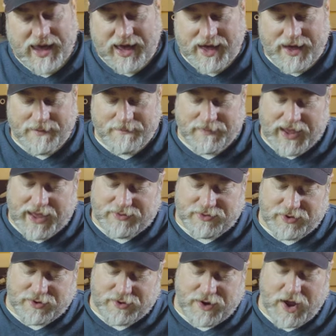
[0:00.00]
and
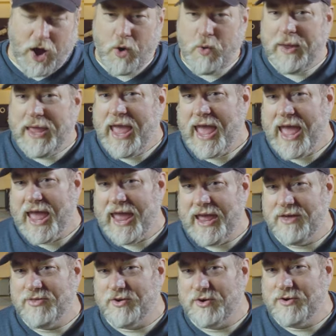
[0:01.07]
they're
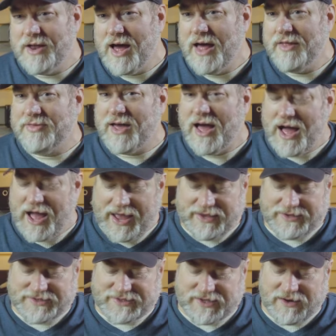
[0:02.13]
okay. They're not the
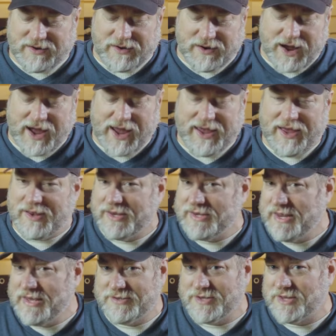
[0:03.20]
highest CRI
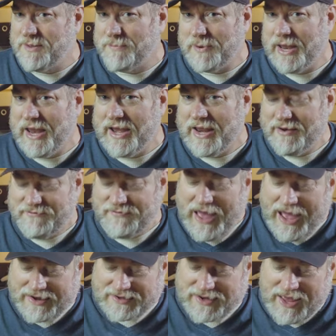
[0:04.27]
LEDs on the planet. In
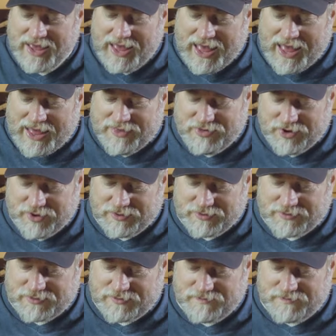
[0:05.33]
fact, they're